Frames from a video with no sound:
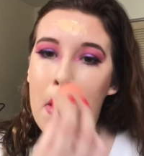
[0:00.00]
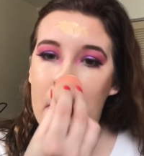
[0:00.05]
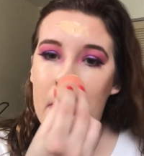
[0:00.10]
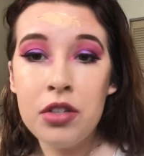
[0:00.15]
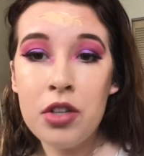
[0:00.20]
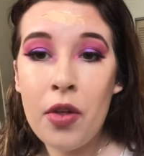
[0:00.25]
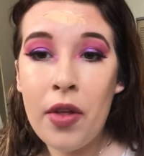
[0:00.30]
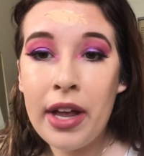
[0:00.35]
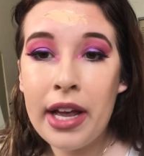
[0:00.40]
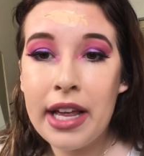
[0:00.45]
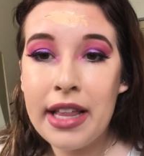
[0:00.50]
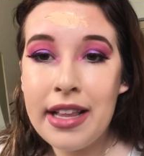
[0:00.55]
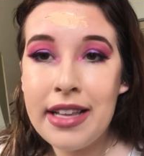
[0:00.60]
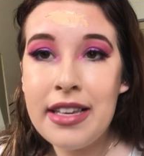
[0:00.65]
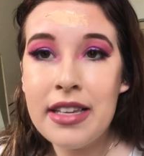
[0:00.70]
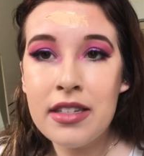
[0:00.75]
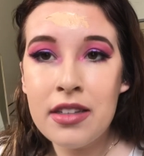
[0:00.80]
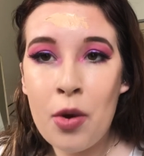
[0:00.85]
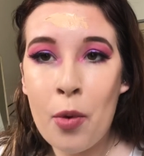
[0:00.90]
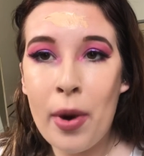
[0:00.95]
So like this
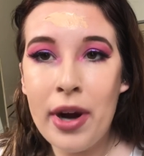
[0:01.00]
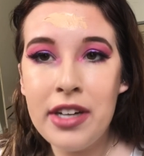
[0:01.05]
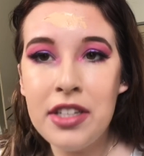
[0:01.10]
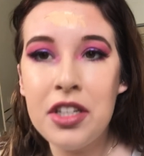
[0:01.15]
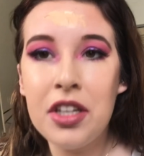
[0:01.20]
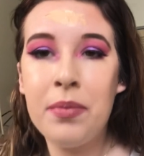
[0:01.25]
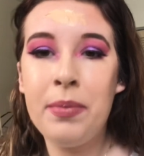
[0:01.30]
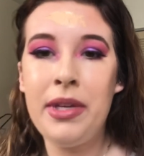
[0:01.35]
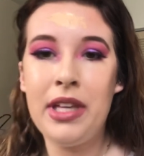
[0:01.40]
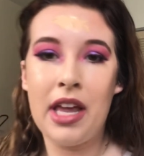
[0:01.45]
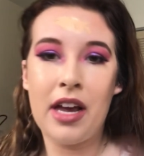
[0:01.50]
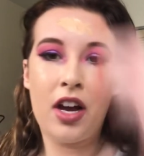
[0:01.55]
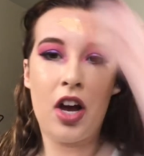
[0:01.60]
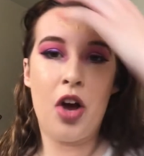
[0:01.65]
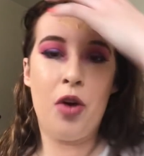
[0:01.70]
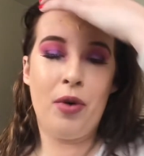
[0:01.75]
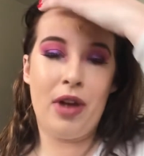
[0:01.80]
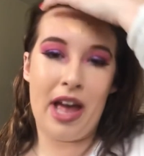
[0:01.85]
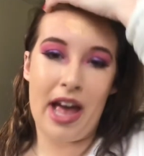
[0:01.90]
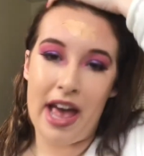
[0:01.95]
is going to be like
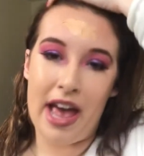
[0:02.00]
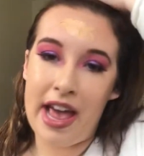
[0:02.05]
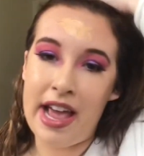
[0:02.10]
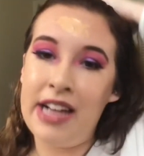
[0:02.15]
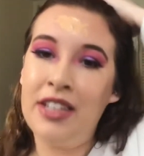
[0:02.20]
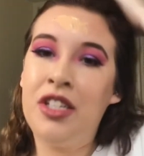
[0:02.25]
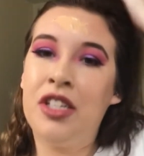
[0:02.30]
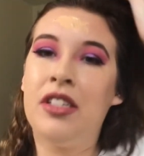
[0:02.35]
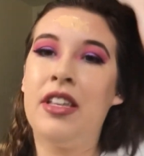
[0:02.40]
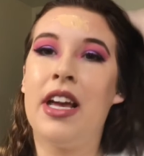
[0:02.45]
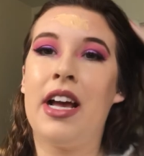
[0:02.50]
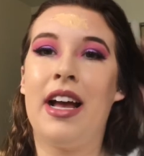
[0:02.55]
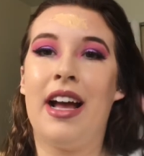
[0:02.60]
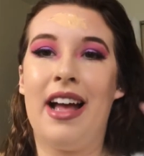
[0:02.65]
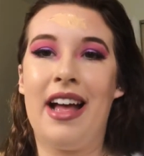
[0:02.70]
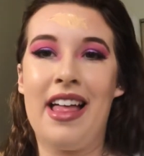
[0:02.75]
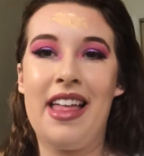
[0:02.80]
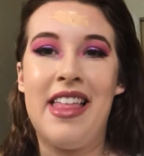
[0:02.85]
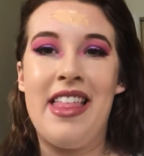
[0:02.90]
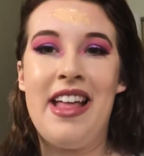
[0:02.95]
okay. It's
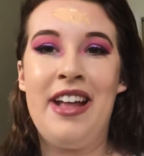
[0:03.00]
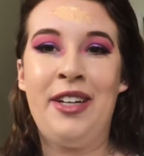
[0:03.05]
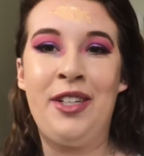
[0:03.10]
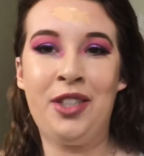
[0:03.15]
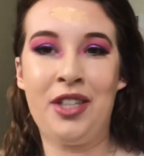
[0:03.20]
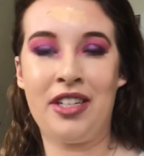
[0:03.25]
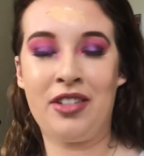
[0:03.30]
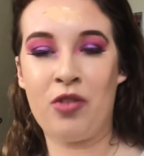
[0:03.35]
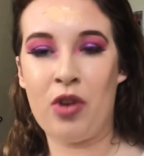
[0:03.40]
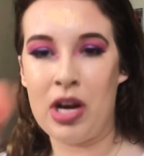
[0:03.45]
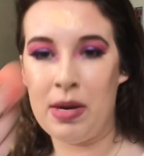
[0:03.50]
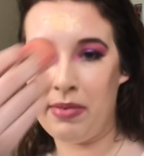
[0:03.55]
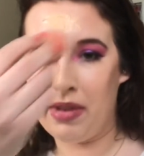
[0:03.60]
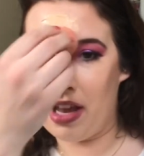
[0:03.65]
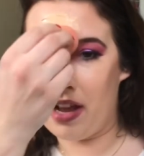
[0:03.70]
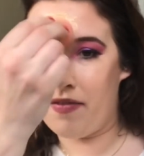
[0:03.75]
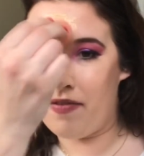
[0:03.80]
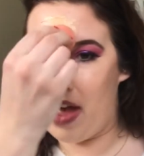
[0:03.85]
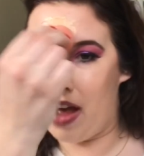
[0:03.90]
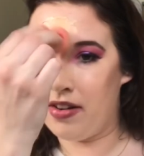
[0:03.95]
just going to be
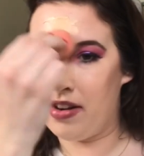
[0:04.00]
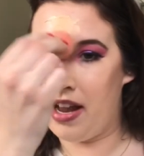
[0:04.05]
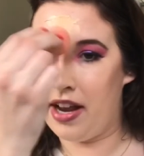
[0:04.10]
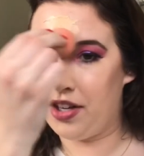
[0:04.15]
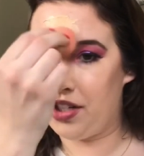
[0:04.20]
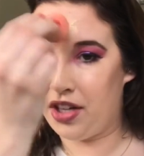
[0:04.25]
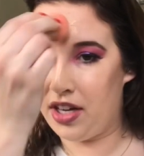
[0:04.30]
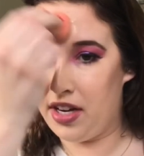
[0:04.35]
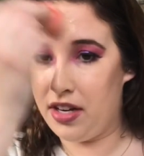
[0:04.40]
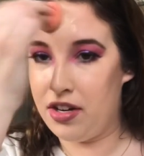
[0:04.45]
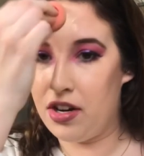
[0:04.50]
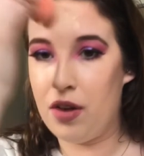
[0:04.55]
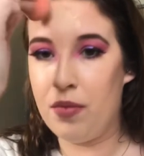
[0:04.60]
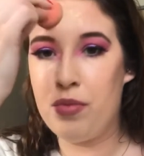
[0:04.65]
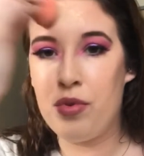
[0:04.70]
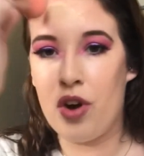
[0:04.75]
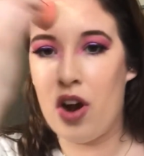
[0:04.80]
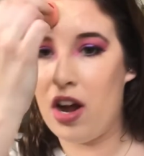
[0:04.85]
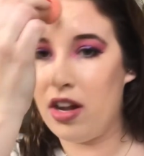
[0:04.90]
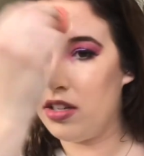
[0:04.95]
like foundation, no
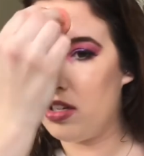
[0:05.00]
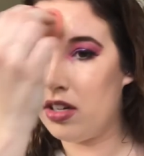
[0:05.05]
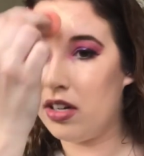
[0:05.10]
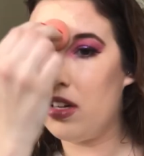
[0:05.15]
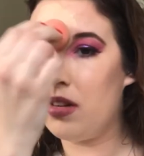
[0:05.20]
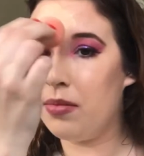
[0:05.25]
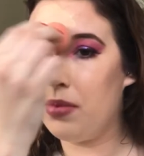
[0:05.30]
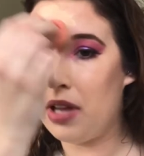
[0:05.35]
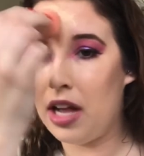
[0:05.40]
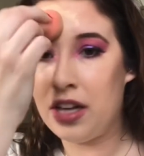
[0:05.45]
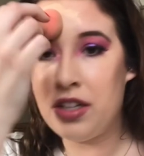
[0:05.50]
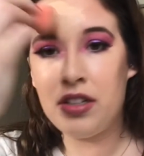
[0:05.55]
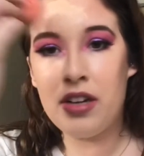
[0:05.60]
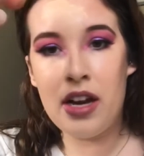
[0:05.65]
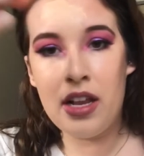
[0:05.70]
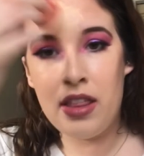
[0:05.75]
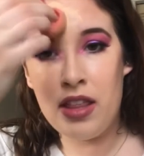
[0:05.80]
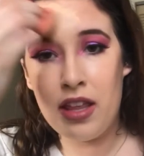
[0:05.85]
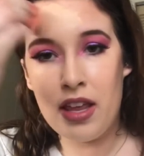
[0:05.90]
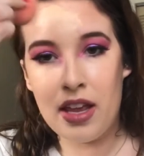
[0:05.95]
bronzer or blush or
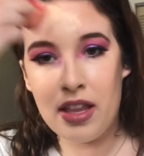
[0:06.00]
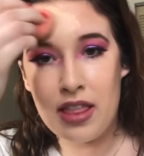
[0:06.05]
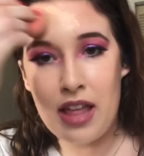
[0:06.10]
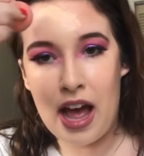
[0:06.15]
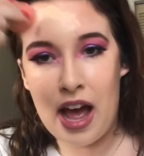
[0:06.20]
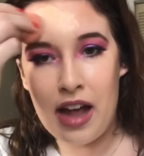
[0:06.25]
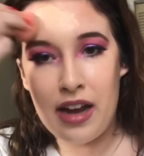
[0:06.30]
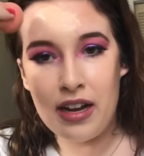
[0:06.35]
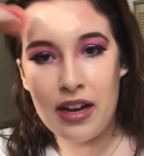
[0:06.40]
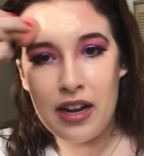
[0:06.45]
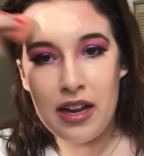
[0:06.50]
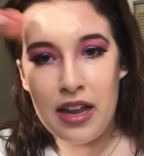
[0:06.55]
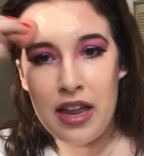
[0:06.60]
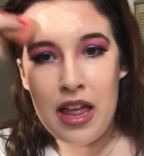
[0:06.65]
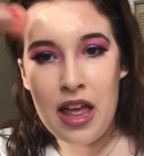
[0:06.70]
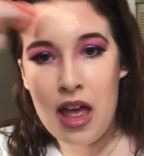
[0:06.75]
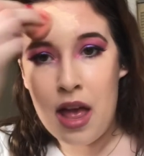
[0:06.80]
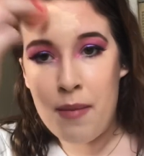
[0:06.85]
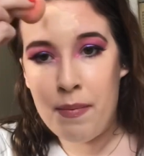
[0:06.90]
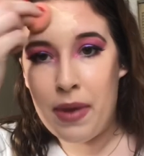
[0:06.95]
anything like that.
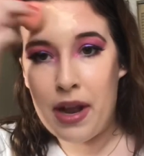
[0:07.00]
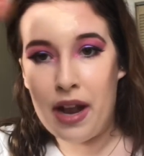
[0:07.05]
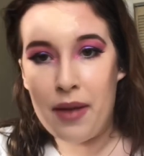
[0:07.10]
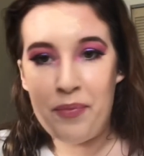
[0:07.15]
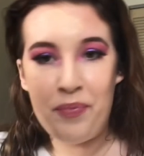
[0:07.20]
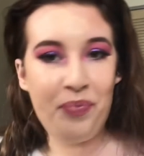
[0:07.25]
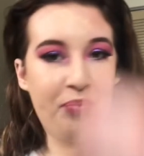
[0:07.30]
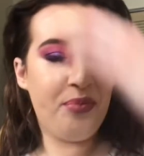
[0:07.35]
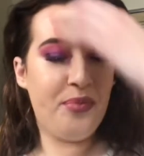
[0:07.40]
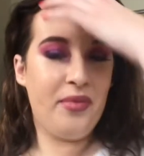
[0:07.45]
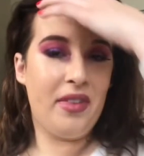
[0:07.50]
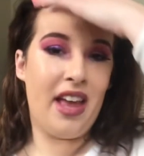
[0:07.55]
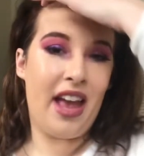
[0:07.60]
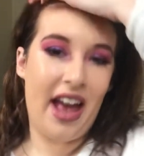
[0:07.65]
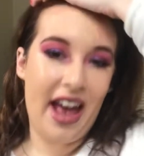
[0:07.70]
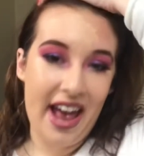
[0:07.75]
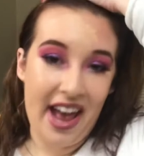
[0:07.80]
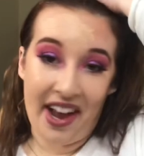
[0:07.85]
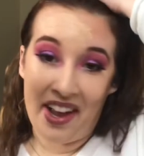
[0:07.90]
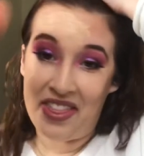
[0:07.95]
But
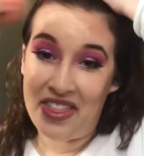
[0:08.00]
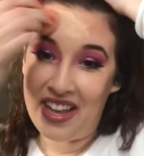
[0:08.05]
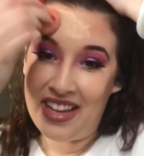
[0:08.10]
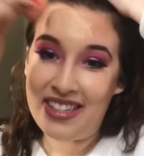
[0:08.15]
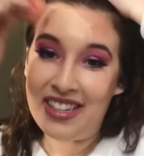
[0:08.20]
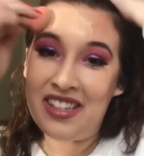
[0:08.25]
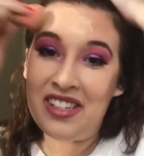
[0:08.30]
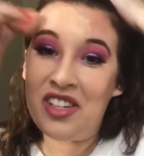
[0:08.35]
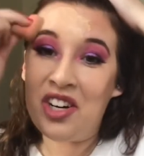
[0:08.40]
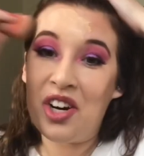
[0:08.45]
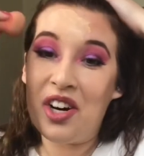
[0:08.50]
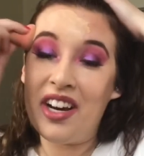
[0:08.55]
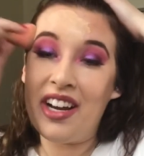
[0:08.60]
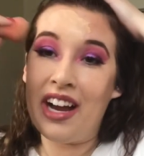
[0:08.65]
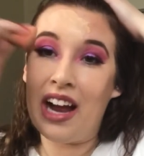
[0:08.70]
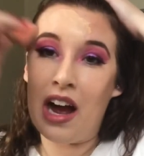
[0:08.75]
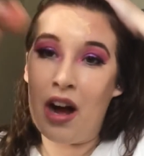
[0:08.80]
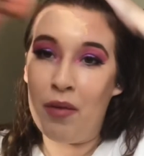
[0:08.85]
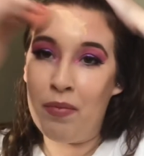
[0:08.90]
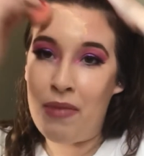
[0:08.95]
hey, this is turning
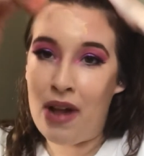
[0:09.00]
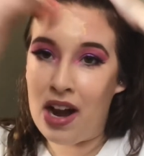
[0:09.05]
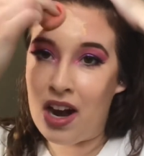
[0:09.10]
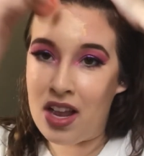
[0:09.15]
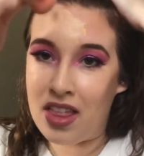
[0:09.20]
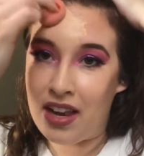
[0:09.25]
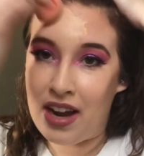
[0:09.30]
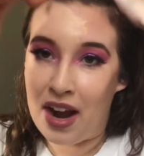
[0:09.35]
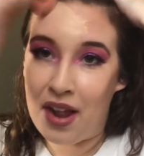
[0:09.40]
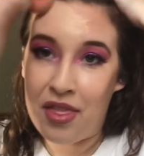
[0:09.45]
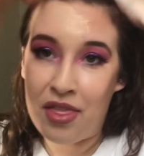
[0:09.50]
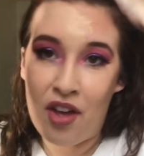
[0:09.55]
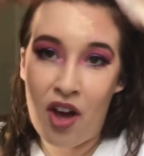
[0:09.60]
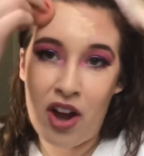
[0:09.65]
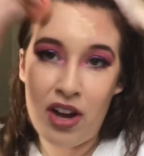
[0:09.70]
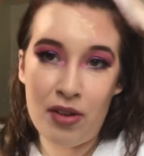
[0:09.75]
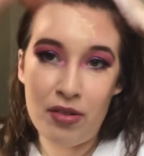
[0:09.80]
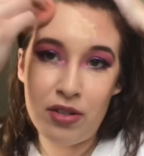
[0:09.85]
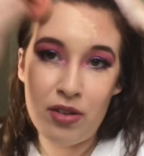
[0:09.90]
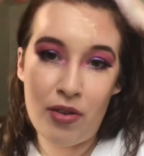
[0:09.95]
out better than I
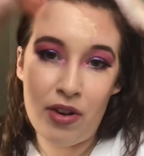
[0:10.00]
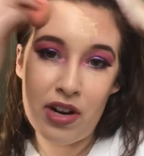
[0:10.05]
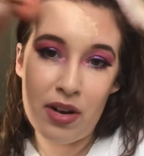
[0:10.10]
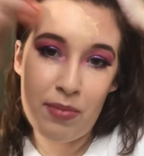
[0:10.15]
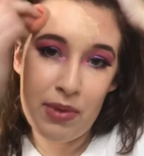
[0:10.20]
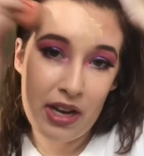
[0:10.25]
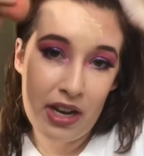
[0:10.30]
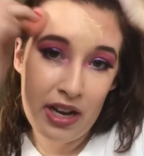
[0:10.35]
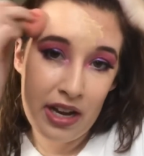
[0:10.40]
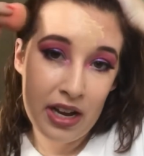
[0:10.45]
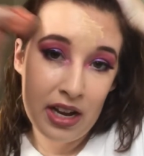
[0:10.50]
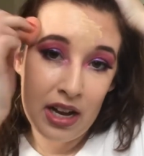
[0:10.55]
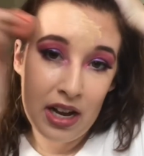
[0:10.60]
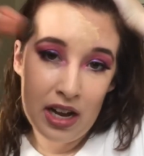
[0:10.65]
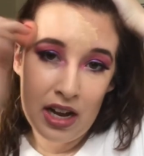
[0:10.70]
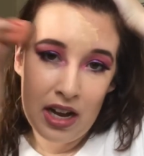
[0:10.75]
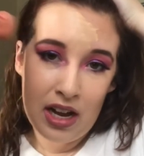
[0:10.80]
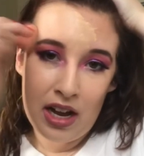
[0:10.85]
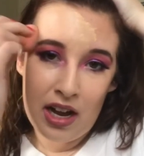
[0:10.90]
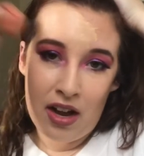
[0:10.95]
thought it was going to be
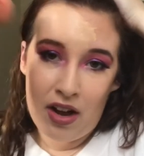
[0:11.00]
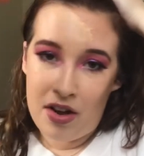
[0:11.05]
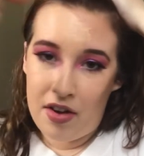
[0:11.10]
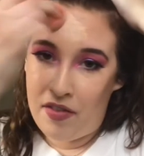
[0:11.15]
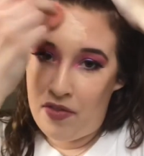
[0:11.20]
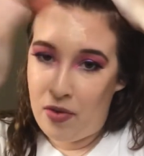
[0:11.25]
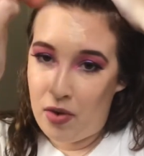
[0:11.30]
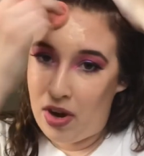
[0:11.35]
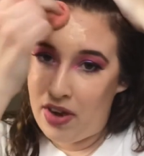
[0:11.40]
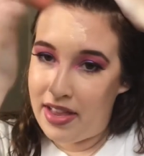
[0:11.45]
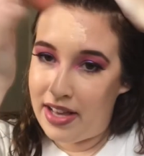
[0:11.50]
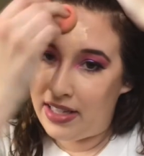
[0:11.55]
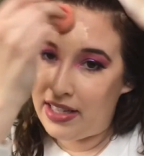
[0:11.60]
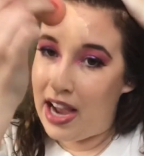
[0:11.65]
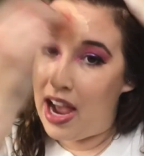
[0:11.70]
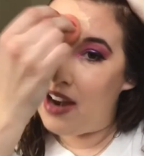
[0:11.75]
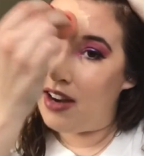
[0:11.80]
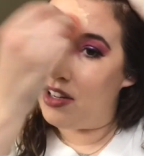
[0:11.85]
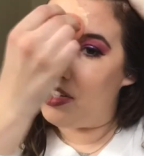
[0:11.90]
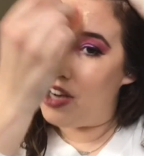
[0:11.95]
for this
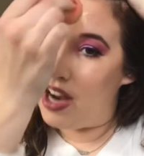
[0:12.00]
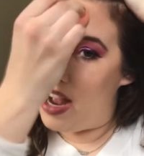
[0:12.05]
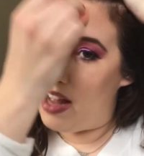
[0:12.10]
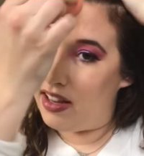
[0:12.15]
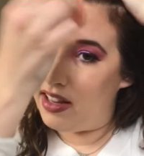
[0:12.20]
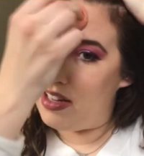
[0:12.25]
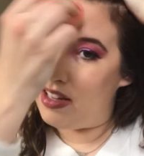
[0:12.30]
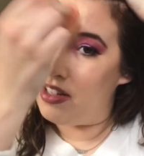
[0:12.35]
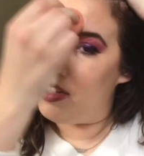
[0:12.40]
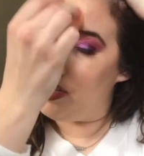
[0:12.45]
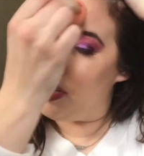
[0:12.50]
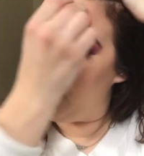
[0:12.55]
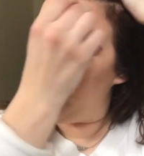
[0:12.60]
kind of challenge.